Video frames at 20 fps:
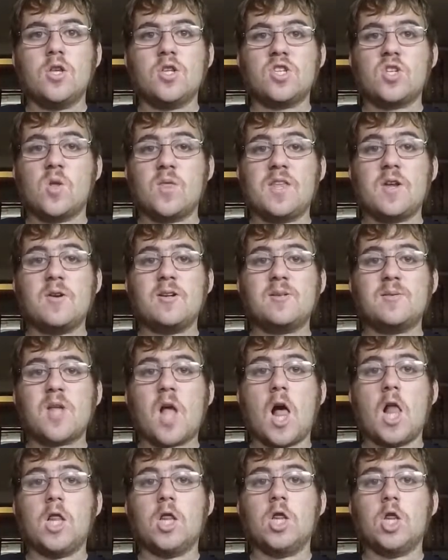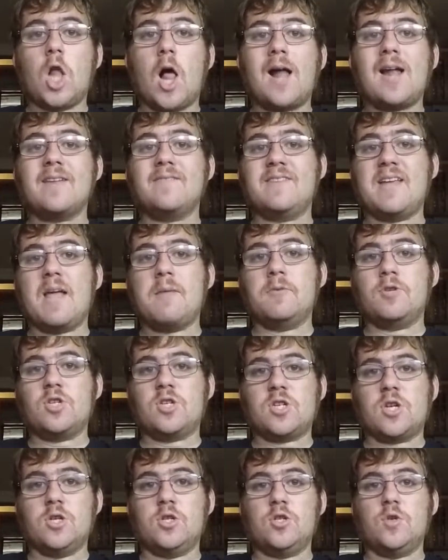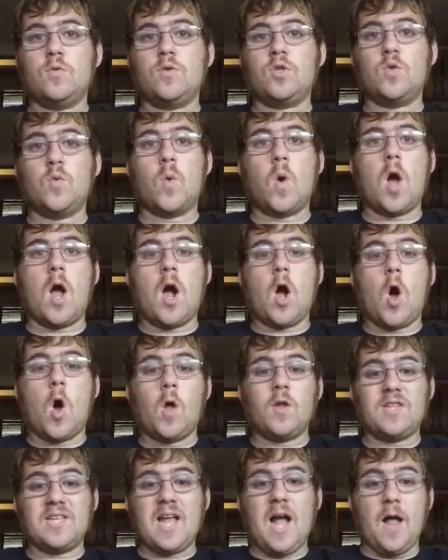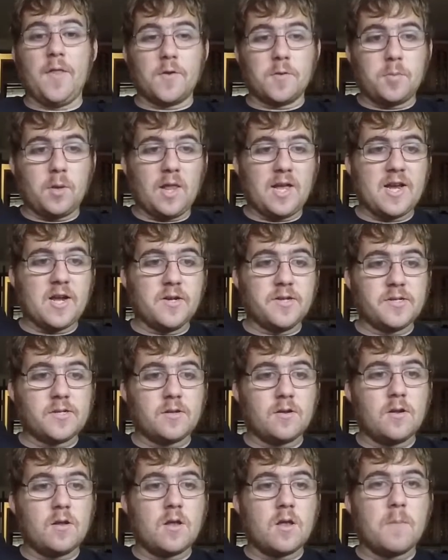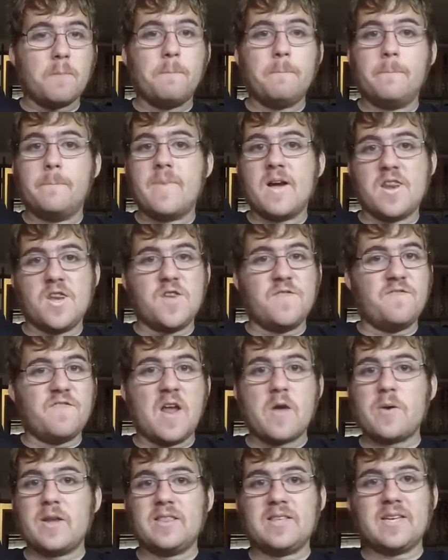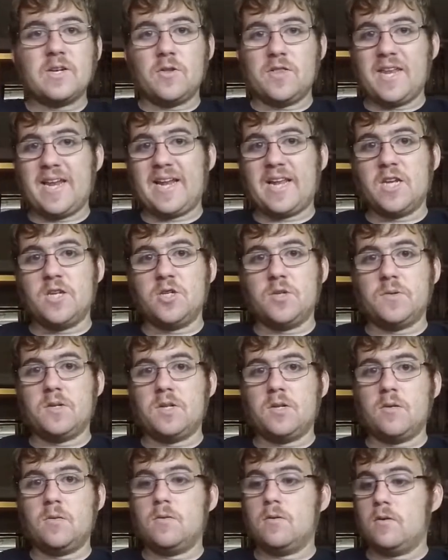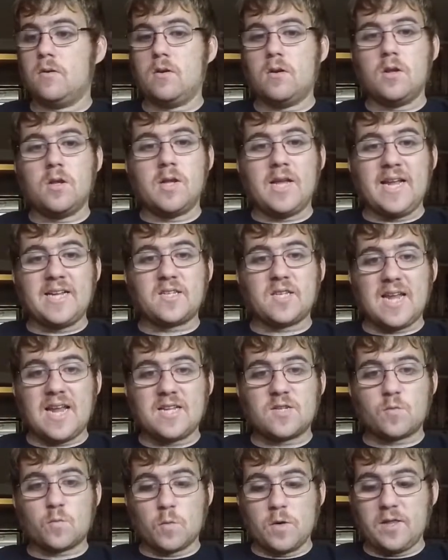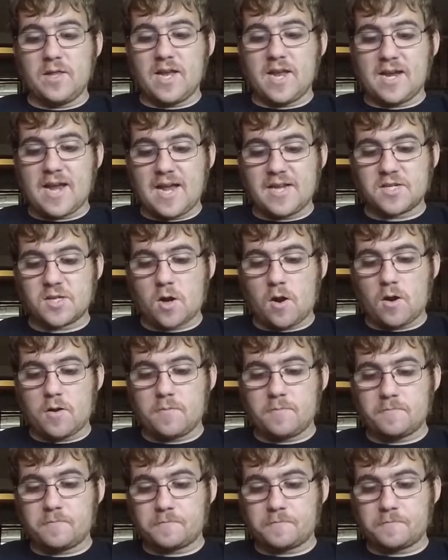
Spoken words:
So there's a lot of damage this could do to all the other players, but very little that it can do to you. It's really a nice card.